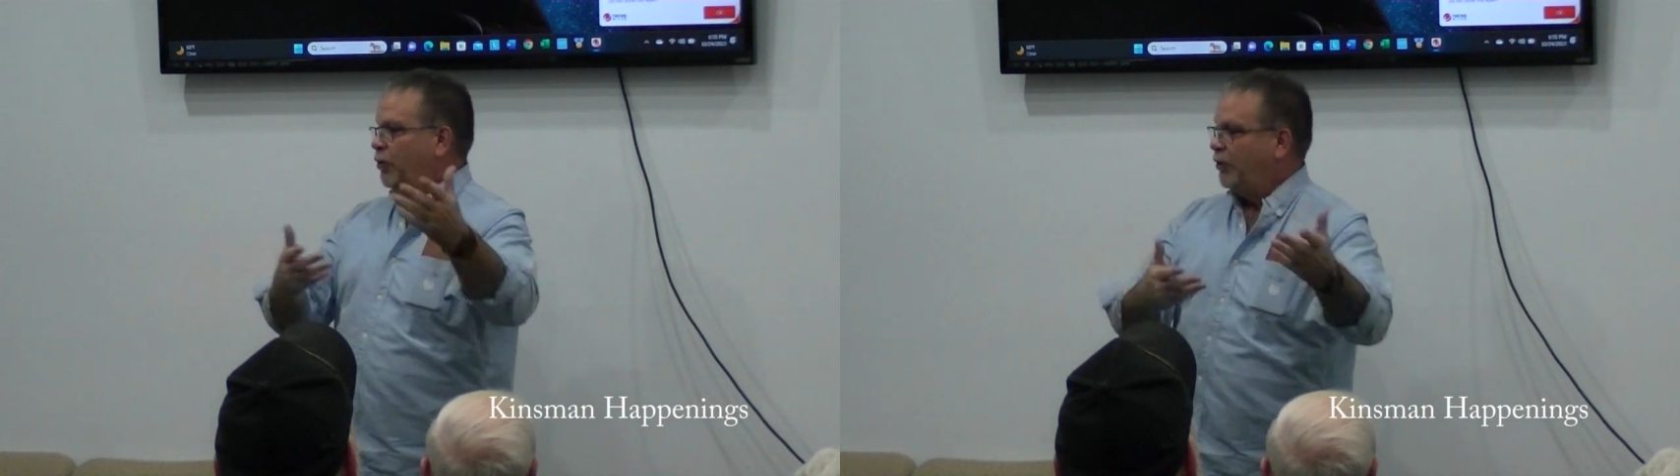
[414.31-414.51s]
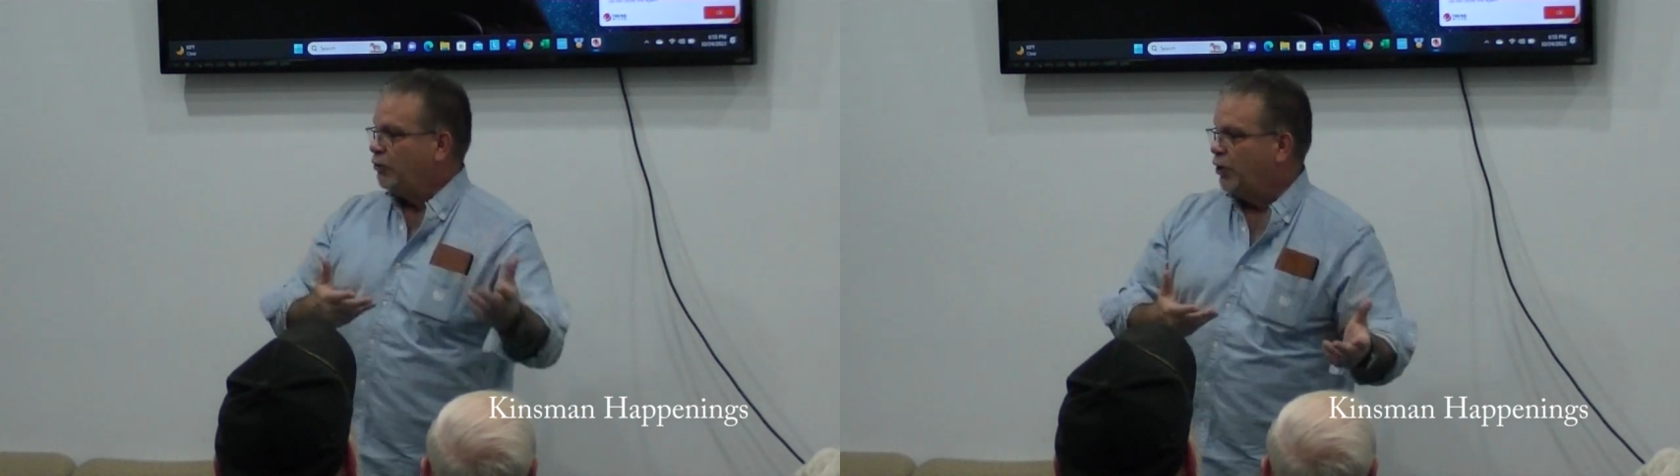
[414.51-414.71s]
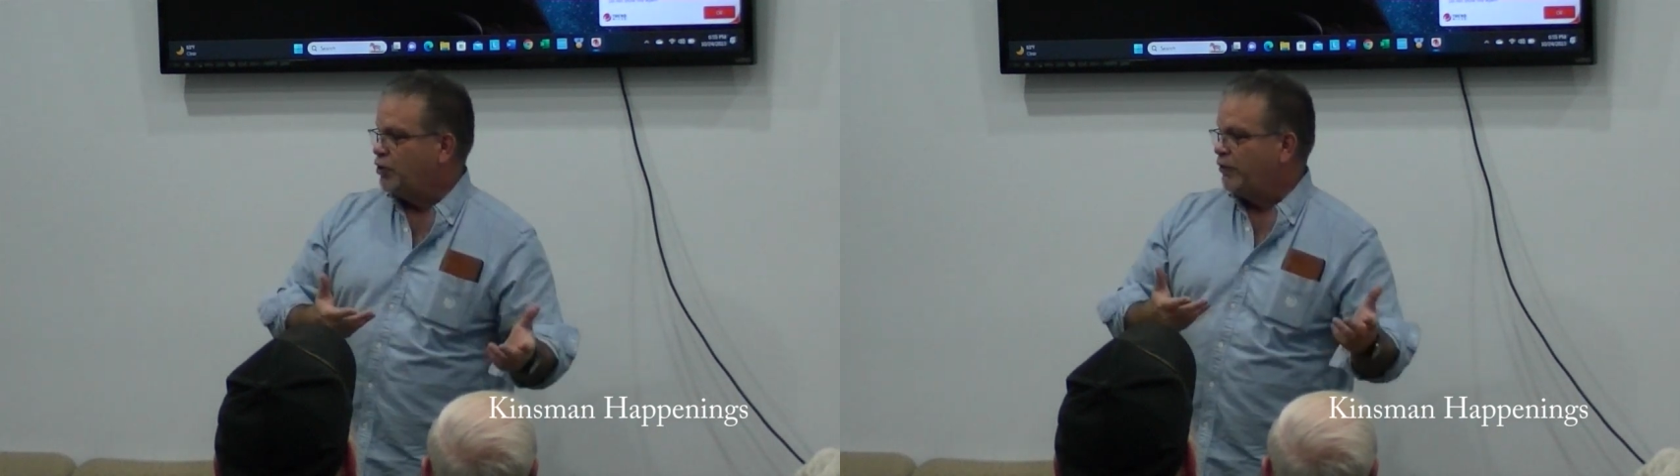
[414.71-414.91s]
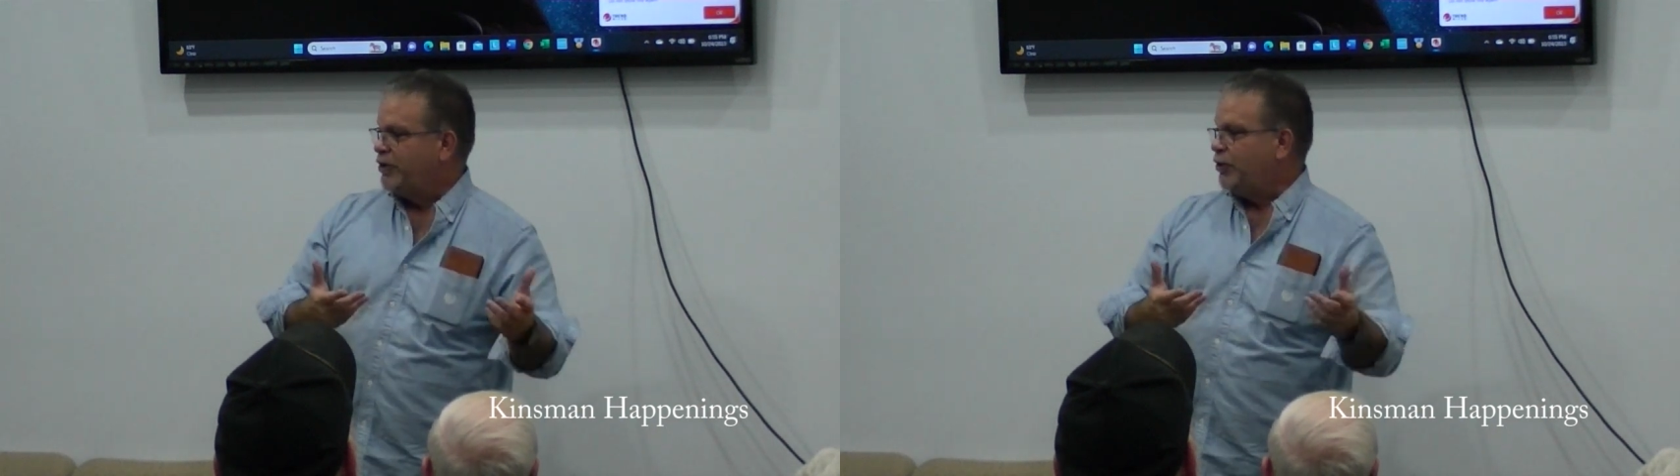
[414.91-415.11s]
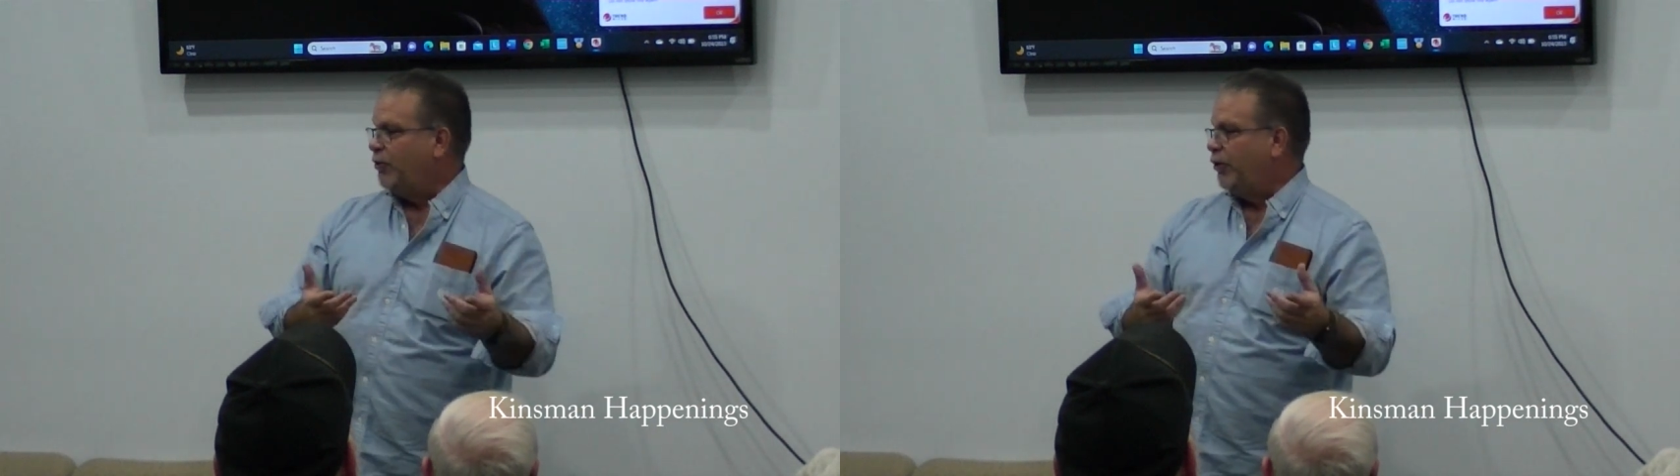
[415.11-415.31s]
go to the
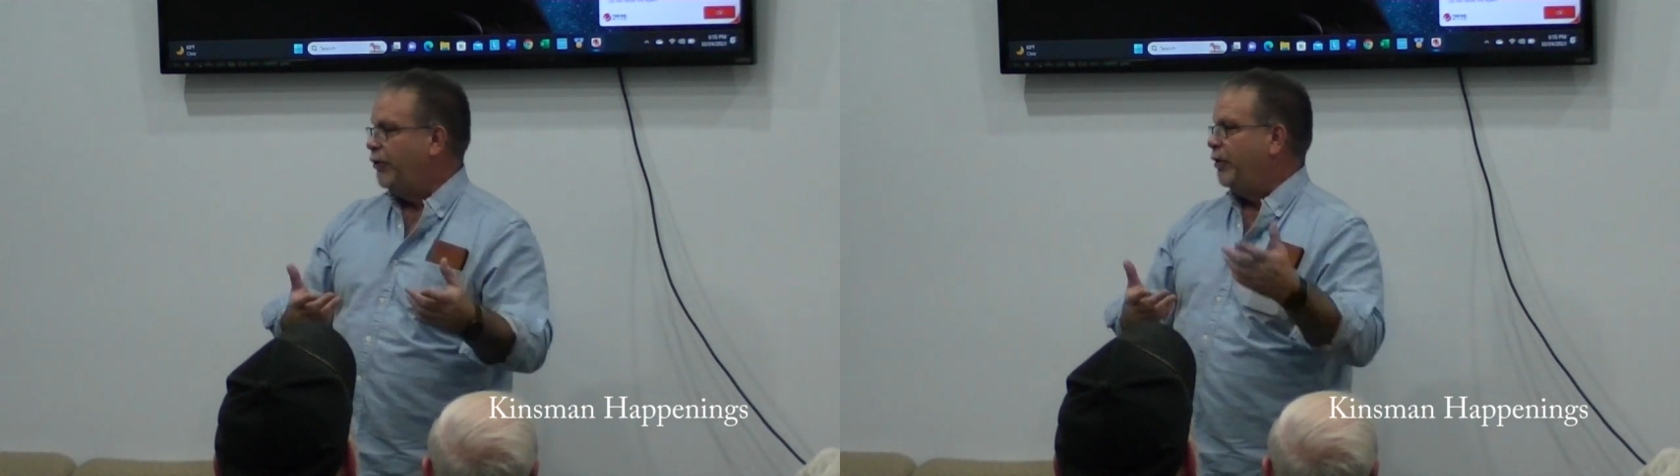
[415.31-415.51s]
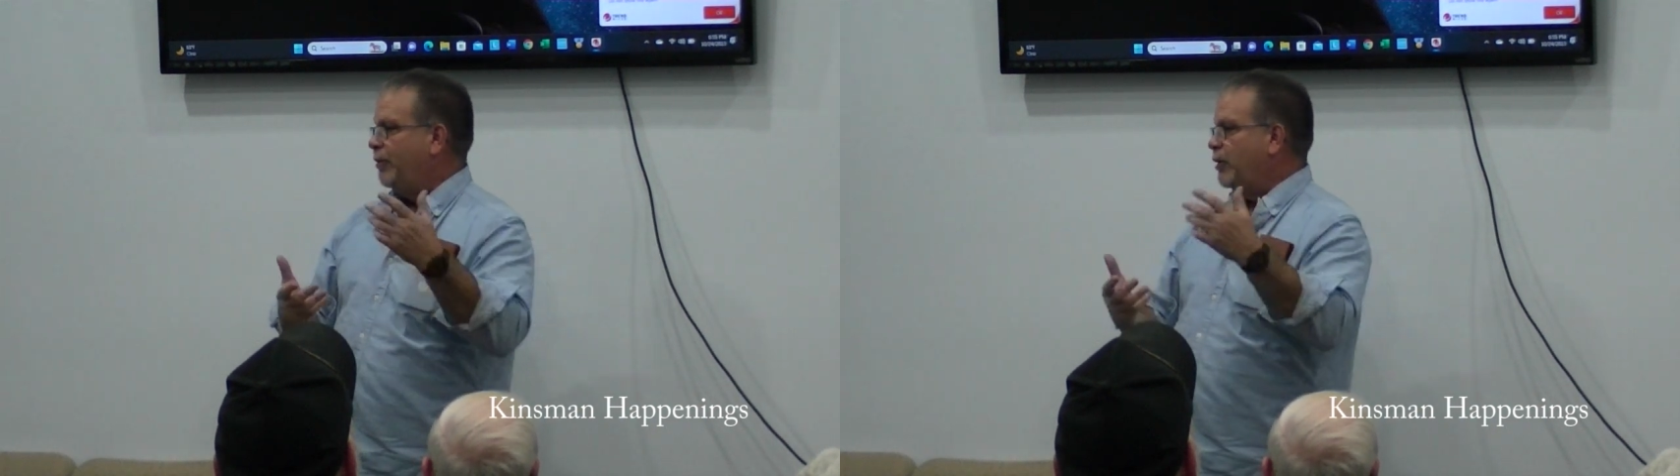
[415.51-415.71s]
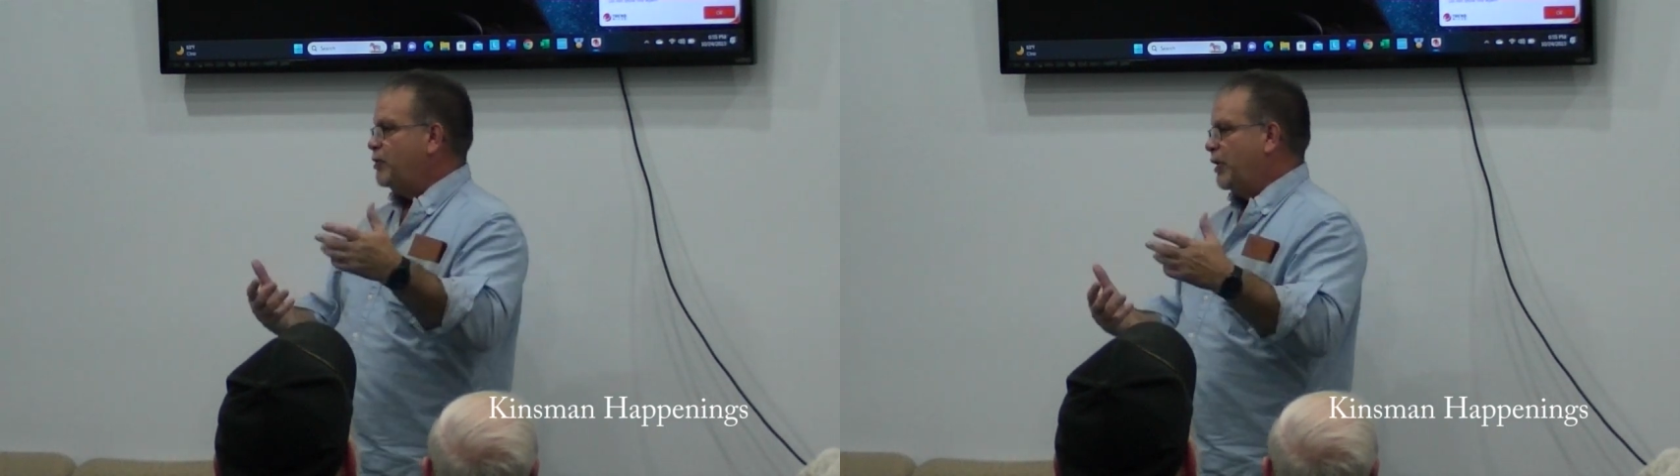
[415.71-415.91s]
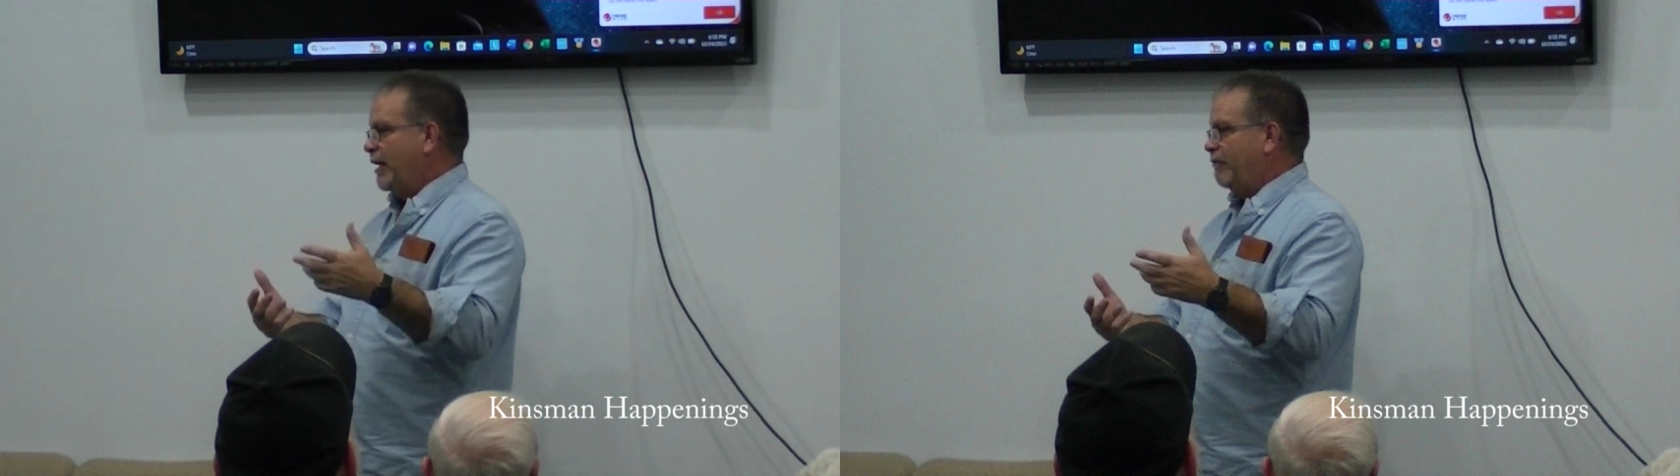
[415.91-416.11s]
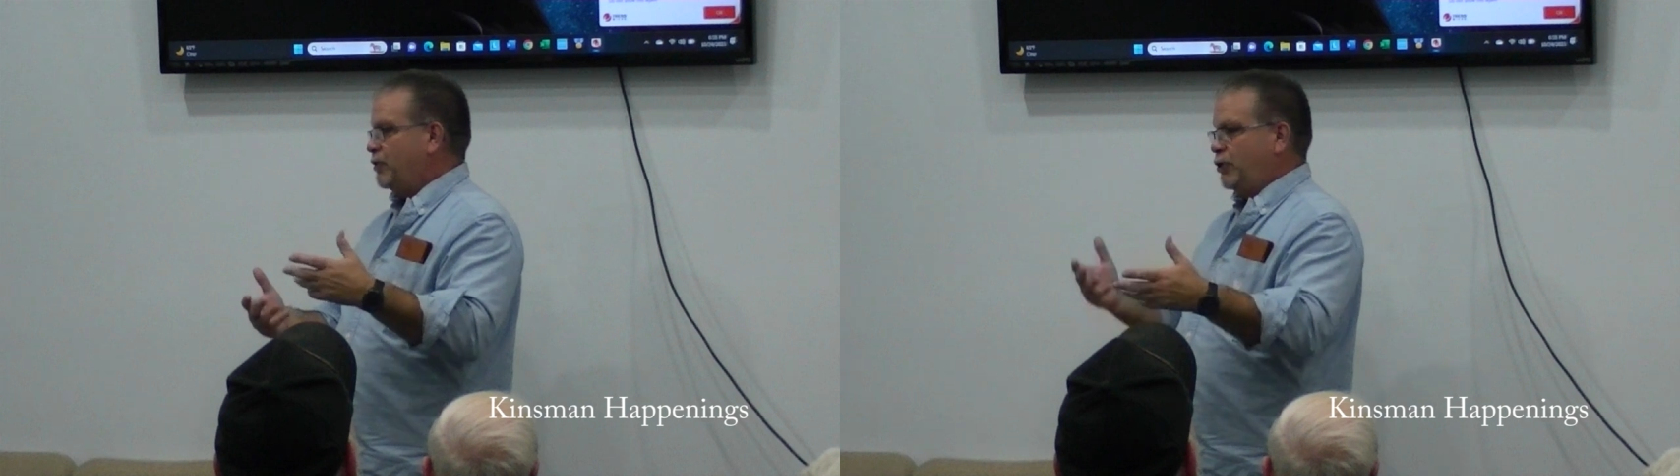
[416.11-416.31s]
grocery store or the post
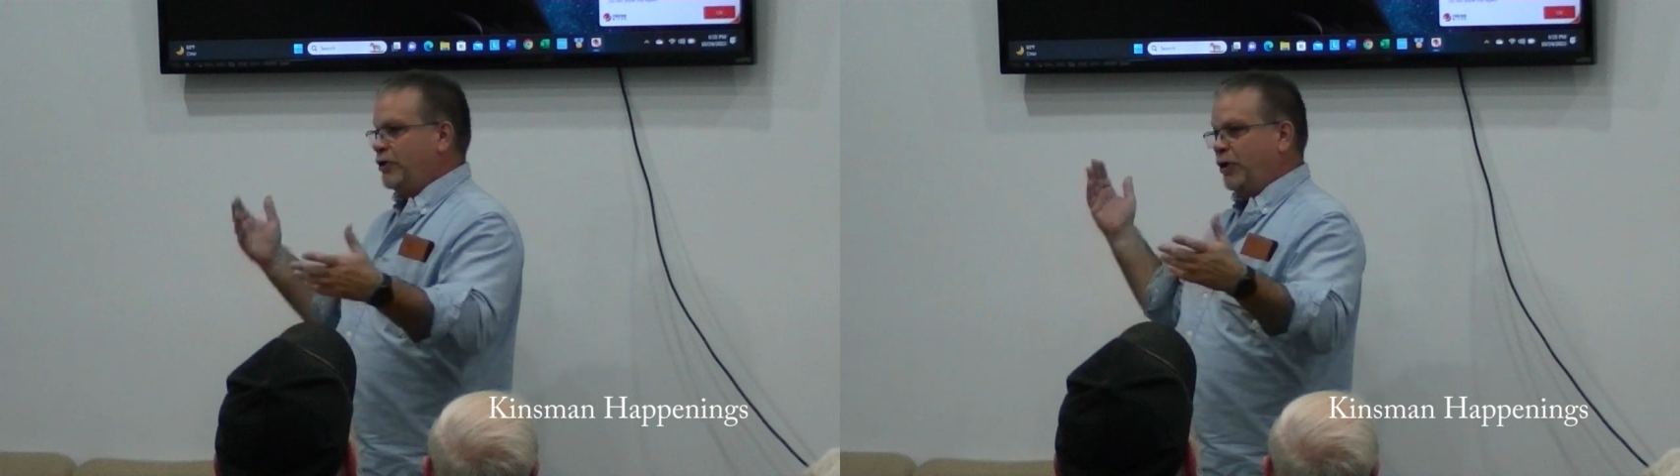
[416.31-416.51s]
office,